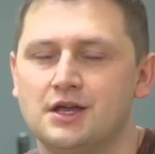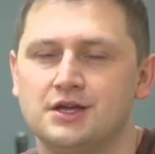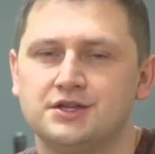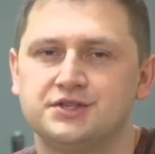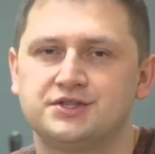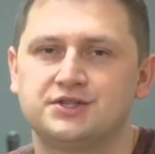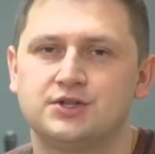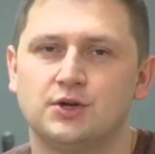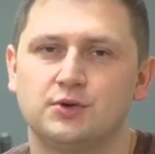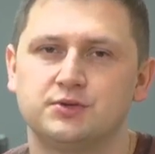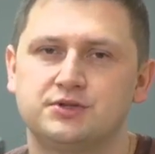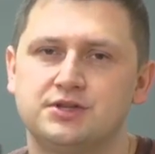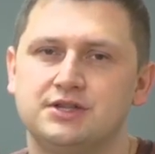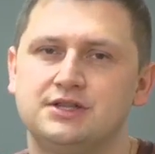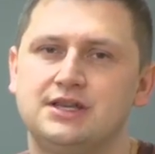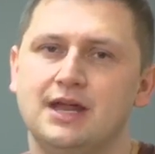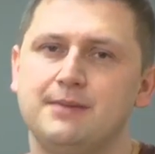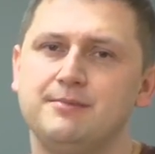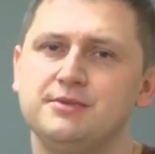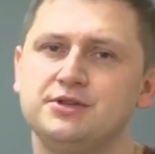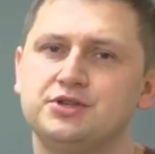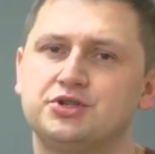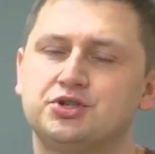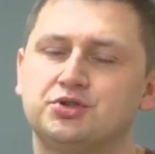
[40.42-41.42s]
So to
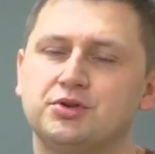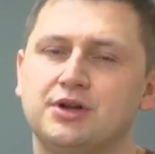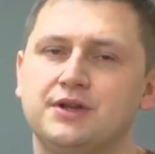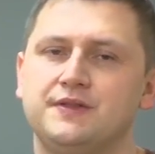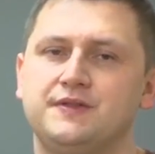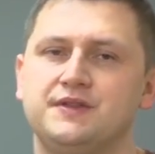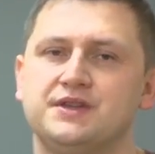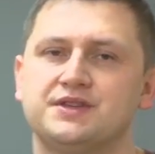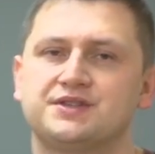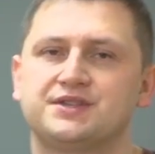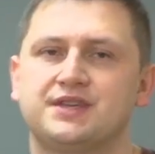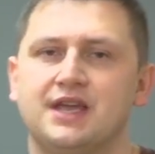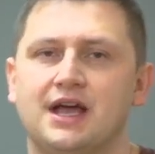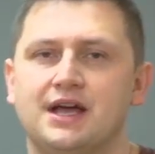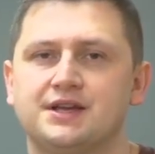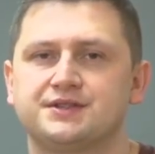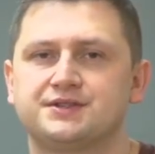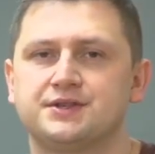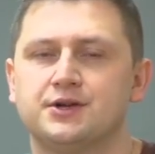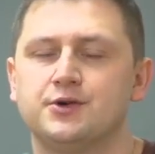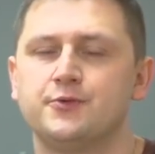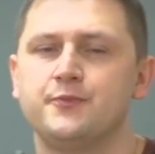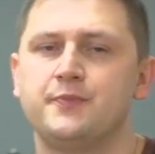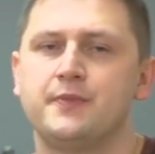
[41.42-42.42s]
demonstrate the
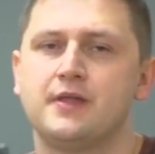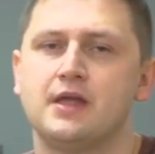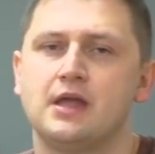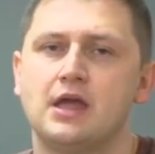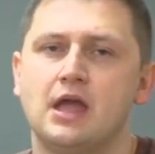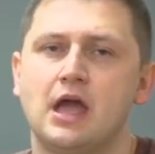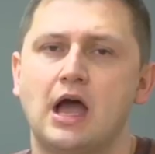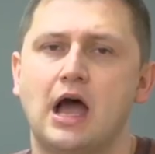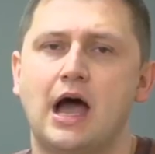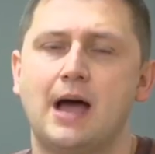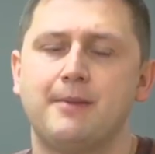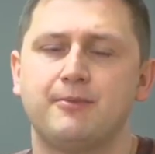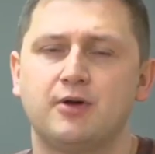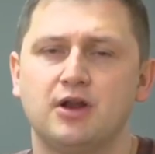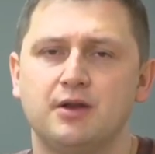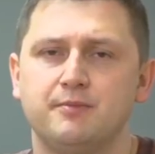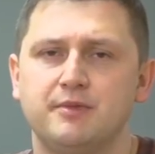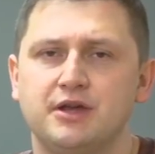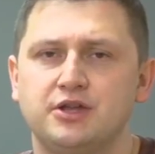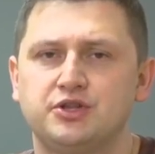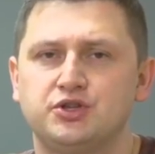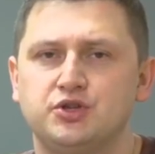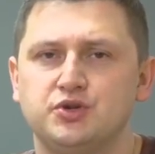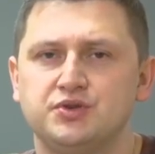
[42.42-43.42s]
Ascaso, I'm going to
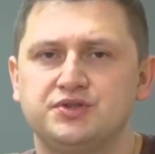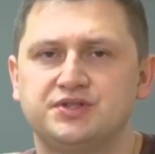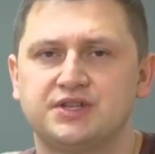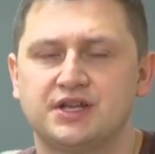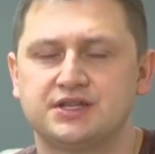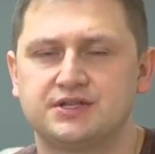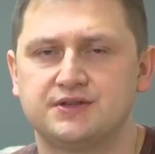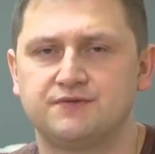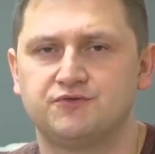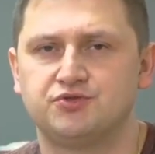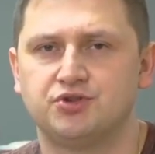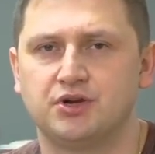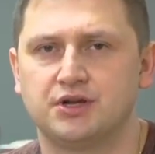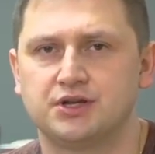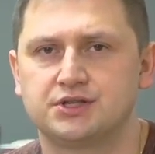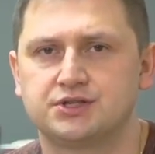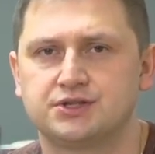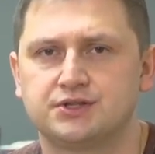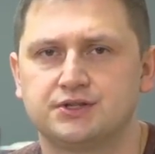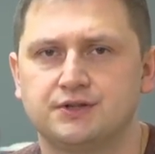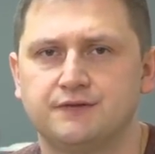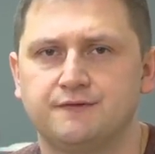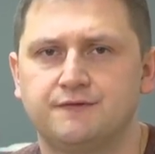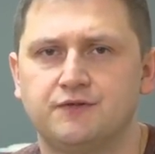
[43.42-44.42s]
make two sets of
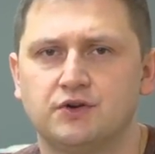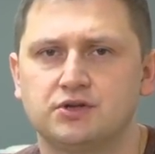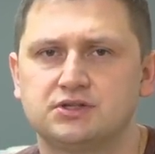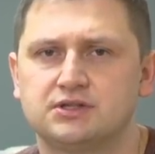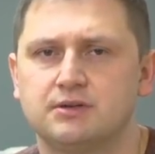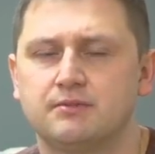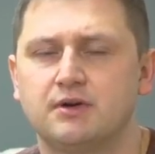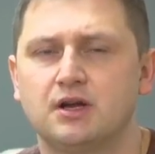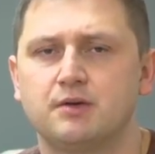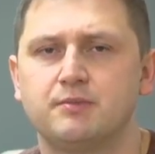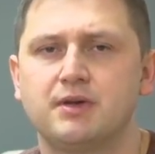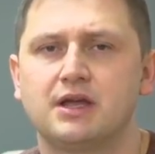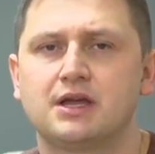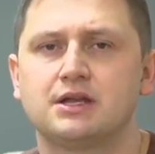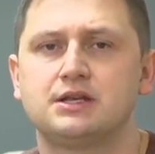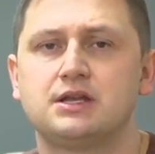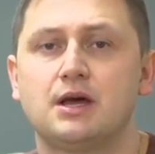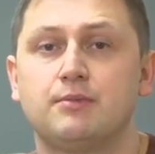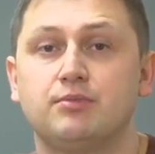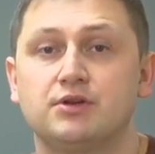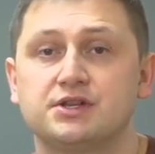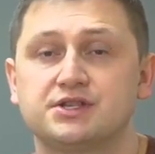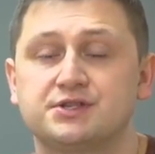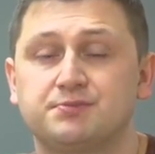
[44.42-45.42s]
drinks. First, I'm going to make a
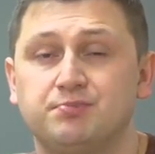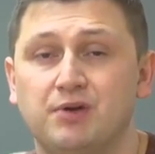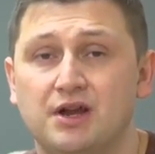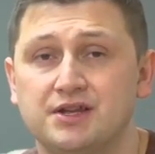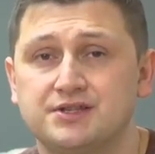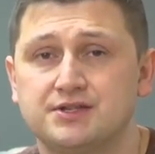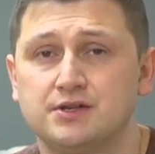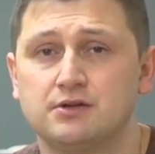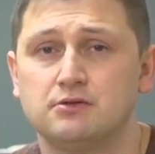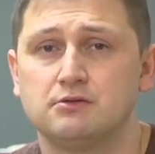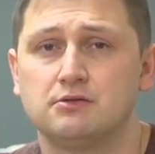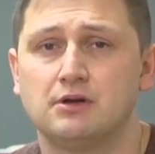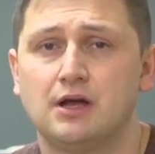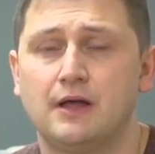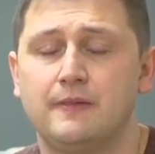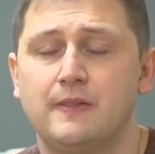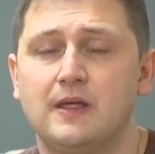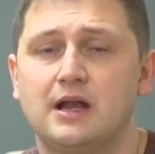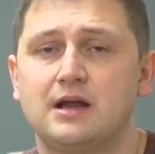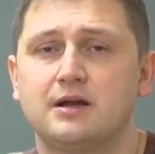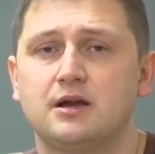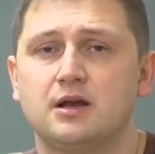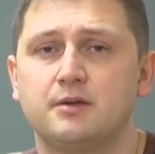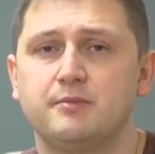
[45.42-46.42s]
double espresso,
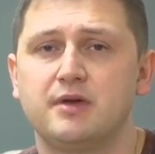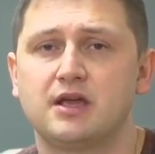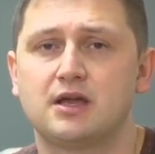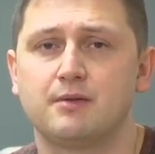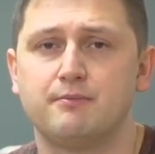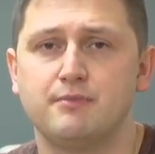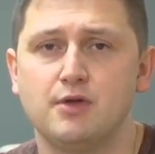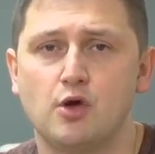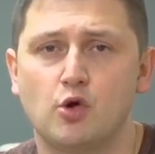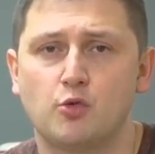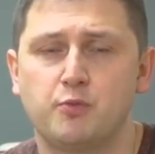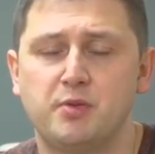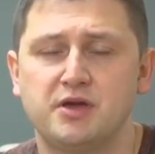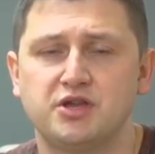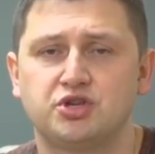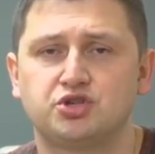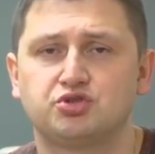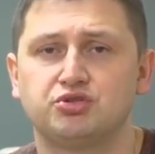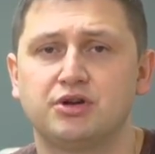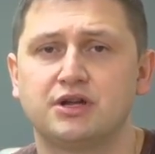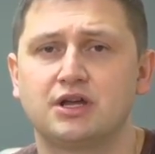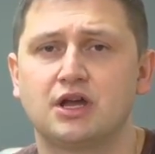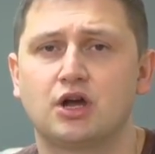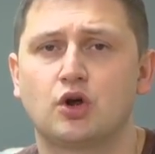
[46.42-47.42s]
and then I'm going to make a
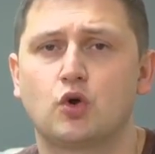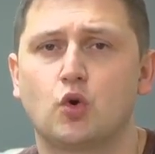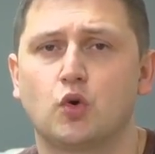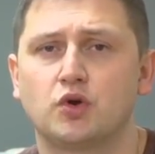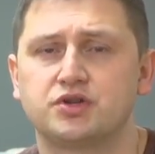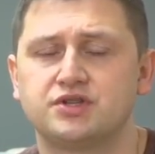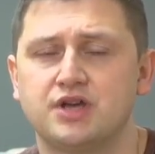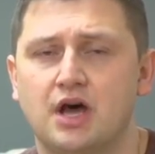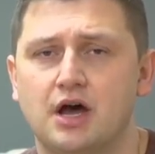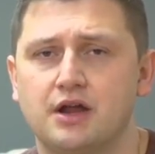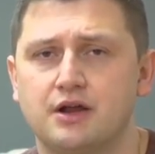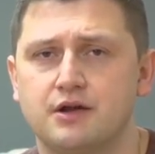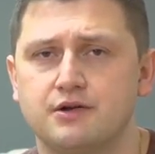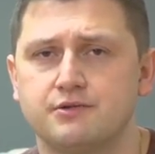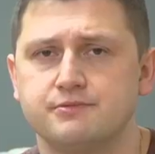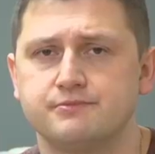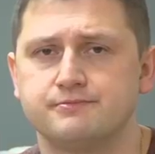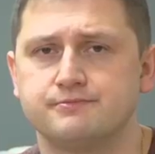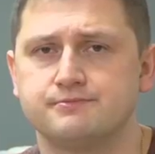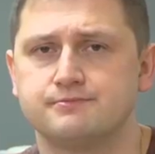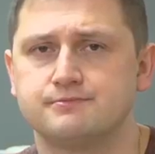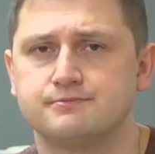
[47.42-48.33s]
milk-based drink, a cortado.